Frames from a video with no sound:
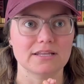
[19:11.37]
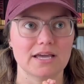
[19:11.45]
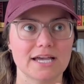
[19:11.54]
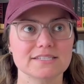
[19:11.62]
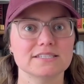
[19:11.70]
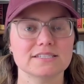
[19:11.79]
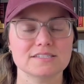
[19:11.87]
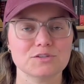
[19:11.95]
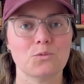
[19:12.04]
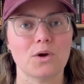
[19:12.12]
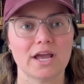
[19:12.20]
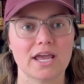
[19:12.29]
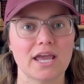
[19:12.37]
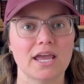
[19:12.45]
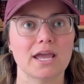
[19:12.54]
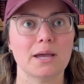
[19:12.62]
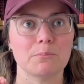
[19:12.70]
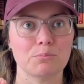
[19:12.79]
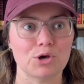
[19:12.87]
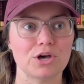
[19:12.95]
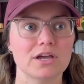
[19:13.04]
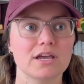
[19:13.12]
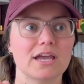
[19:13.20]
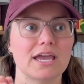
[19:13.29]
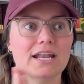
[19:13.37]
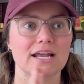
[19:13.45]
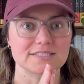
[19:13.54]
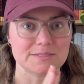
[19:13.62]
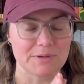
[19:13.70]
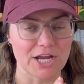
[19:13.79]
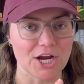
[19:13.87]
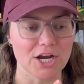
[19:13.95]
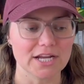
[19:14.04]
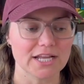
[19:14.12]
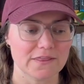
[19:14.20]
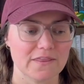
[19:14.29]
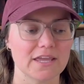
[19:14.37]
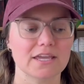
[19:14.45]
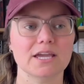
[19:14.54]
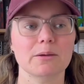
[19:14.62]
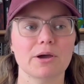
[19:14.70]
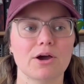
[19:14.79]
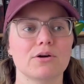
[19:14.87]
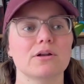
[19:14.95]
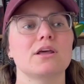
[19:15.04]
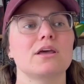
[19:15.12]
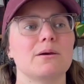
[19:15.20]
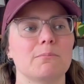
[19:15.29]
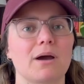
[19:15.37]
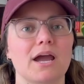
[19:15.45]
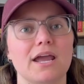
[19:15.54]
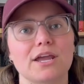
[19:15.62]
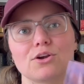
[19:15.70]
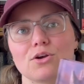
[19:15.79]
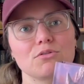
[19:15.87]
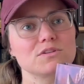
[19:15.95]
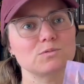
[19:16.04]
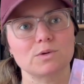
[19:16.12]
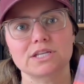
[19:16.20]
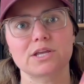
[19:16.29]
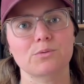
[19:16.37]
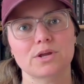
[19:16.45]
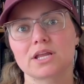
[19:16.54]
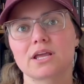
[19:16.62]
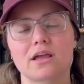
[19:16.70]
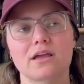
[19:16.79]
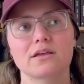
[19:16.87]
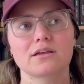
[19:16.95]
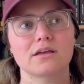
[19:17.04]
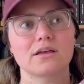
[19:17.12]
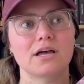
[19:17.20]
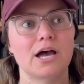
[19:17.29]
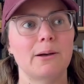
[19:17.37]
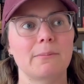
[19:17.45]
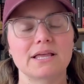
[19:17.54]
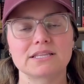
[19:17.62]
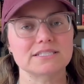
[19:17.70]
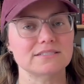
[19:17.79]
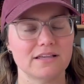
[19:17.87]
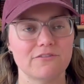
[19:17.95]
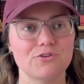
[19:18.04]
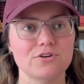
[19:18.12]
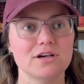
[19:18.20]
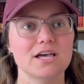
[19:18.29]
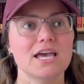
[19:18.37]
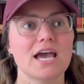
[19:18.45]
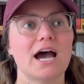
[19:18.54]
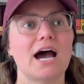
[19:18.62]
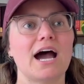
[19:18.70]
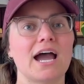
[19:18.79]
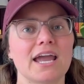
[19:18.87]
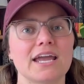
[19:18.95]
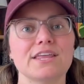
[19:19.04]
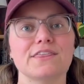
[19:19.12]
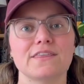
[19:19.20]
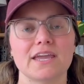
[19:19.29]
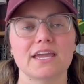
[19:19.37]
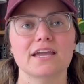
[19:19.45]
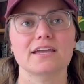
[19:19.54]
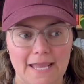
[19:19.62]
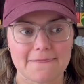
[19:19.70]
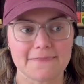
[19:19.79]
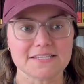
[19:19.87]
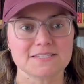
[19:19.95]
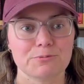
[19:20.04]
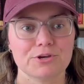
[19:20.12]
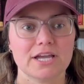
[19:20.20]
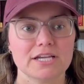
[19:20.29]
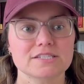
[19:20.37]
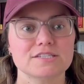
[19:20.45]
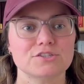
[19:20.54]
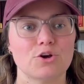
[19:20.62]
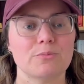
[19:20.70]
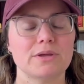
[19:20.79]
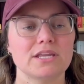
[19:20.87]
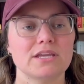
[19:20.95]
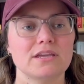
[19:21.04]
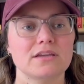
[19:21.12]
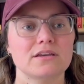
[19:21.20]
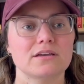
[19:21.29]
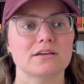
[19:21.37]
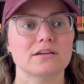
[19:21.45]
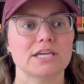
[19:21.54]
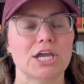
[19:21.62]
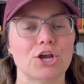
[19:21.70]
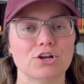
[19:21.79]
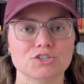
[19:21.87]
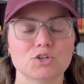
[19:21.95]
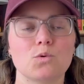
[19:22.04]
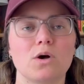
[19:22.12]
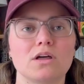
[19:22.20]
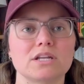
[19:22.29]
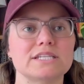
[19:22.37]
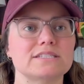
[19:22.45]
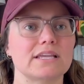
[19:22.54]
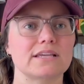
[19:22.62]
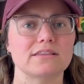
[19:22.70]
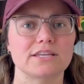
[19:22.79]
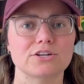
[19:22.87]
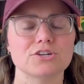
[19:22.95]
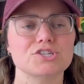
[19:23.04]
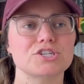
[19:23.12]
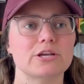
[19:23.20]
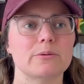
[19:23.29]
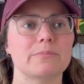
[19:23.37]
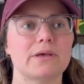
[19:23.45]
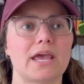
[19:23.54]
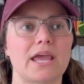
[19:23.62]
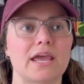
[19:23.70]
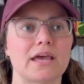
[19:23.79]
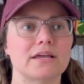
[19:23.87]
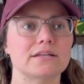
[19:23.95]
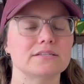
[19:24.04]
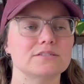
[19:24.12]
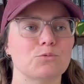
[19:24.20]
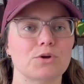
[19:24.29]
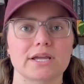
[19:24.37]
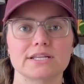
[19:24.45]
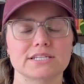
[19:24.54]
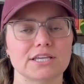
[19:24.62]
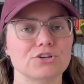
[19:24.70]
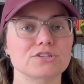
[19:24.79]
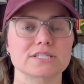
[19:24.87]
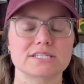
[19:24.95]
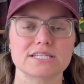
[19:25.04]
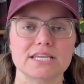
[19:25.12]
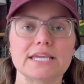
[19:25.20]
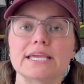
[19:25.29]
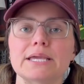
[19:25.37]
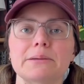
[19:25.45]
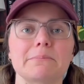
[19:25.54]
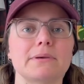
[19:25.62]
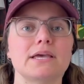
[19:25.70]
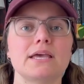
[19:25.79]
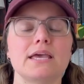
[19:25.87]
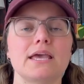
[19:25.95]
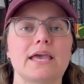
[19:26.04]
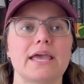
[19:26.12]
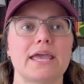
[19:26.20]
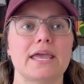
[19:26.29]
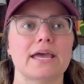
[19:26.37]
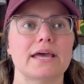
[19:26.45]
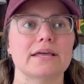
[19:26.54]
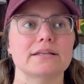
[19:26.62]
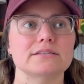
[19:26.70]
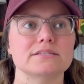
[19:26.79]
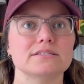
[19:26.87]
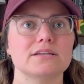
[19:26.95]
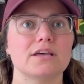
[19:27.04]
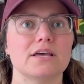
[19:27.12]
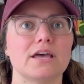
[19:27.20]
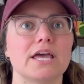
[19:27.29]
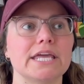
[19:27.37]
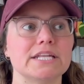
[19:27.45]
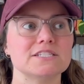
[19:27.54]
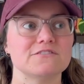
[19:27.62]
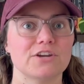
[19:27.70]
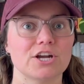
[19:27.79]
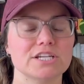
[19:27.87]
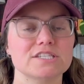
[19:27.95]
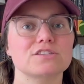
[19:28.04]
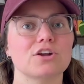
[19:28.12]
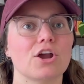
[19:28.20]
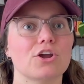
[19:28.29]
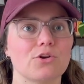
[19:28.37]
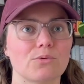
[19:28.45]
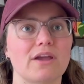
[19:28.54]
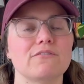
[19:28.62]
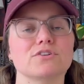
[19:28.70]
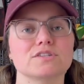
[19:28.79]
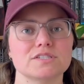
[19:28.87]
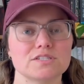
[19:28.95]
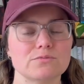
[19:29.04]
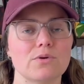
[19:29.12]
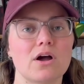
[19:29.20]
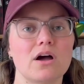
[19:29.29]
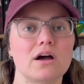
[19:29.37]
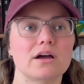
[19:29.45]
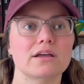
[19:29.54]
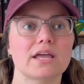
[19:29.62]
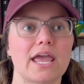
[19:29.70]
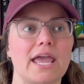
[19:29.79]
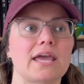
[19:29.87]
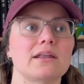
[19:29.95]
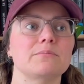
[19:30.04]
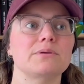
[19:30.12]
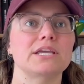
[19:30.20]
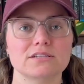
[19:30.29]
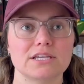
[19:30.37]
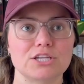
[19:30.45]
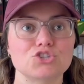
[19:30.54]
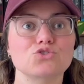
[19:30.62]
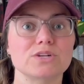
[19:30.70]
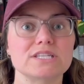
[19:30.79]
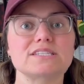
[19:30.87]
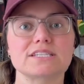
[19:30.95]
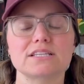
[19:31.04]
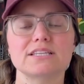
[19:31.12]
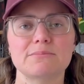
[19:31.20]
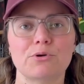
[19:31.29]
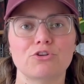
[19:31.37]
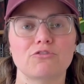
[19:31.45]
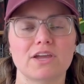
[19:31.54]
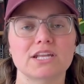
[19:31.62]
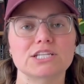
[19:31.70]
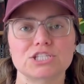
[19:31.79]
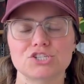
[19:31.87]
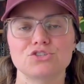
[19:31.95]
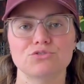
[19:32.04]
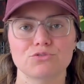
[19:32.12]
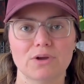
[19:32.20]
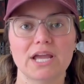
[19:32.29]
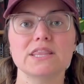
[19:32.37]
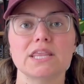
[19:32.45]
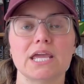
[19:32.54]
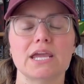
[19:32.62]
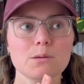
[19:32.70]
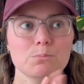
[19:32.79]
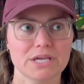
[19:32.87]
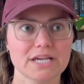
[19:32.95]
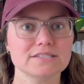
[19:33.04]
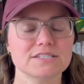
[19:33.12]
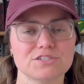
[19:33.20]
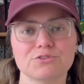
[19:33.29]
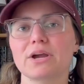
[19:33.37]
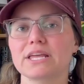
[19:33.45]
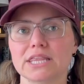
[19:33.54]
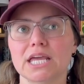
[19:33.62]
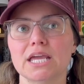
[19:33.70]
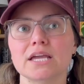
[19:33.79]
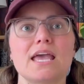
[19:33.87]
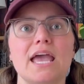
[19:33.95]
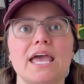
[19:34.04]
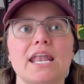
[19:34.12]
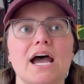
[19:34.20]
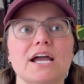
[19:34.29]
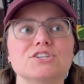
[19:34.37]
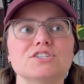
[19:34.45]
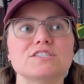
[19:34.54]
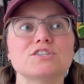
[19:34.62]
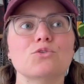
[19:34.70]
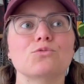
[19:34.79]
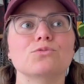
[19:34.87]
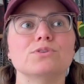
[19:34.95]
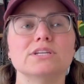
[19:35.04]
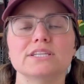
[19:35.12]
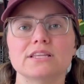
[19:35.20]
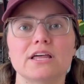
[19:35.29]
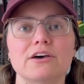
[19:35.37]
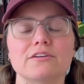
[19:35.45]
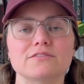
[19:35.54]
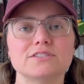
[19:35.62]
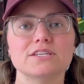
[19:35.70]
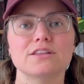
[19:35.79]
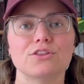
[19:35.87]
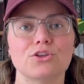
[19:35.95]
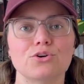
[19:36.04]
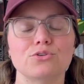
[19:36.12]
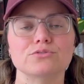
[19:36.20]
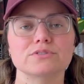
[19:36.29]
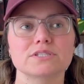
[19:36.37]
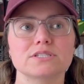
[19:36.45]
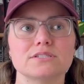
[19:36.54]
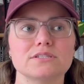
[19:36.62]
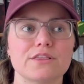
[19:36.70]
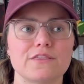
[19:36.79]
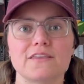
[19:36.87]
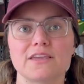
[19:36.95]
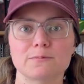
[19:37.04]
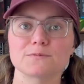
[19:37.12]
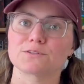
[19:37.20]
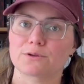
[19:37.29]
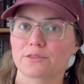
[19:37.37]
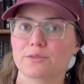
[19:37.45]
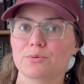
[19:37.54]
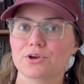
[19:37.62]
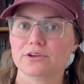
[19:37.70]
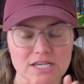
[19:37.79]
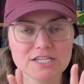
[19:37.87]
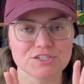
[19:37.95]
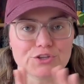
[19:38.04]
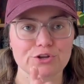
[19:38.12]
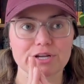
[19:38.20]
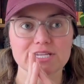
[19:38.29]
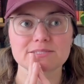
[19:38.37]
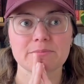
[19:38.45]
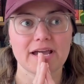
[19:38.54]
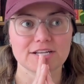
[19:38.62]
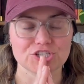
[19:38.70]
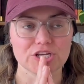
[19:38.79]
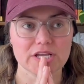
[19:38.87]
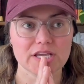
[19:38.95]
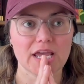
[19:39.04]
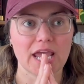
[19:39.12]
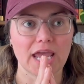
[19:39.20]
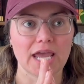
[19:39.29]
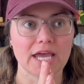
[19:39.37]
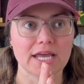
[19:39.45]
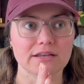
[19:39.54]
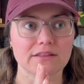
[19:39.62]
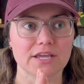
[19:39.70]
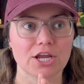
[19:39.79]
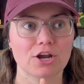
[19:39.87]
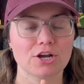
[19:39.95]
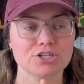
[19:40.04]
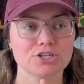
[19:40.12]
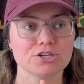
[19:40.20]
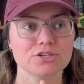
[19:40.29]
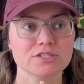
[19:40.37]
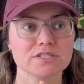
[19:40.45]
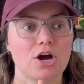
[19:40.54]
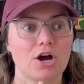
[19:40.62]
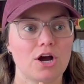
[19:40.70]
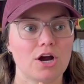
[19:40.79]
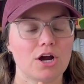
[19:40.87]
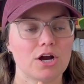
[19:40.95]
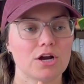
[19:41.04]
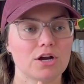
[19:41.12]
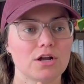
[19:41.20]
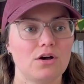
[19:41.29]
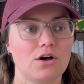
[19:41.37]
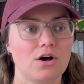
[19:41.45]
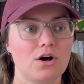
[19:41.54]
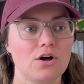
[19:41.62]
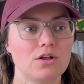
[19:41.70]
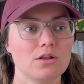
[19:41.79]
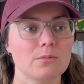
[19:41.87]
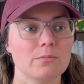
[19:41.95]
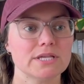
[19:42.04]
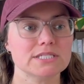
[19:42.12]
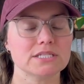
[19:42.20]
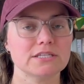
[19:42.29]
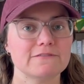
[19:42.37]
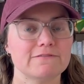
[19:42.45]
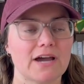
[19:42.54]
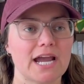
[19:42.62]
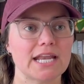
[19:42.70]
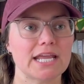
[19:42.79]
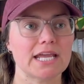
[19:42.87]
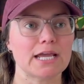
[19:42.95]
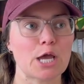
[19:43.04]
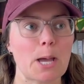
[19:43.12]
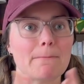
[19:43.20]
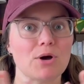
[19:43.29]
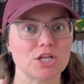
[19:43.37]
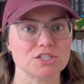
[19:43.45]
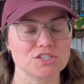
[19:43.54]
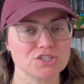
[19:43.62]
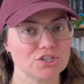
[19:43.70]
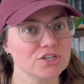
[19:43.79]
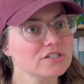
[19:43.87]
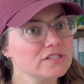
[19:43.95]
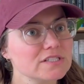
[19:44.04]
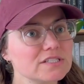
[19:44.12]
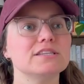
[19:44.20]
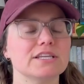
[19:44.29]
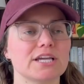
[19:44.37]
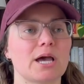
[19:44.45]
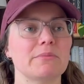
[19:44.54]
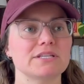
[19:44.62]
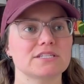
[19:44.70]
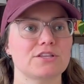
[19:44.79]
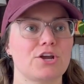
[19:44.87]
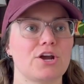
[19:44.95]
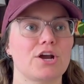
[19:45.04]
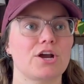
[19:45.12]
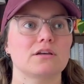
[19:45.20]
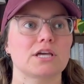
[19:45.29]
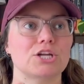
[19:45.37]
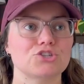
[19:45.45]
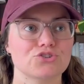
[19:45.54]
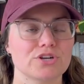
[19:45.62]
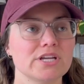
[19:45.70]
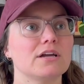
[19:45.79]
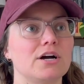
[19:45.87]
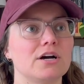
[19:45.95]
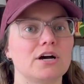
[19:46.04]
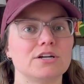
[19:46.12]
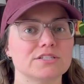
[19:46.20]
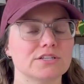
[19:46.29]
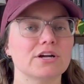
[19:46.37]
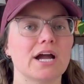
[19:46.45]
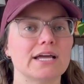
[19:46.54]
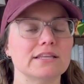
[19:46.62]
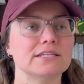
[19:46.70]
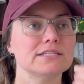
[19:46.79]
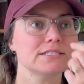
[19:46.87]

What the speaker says: As this is a YA book, and as a parent and thinking about my girls one day reading at this level, I think this book has so many character qualities like leadership and working together as a team, and it is very stark, right versus wrong, and being intrinsically motivated to do the right thing because it's the right thing. And I just really loved those themes throughout the book. So there is magic, and the characters are all basically fighting monsters that come into their country, onto their island.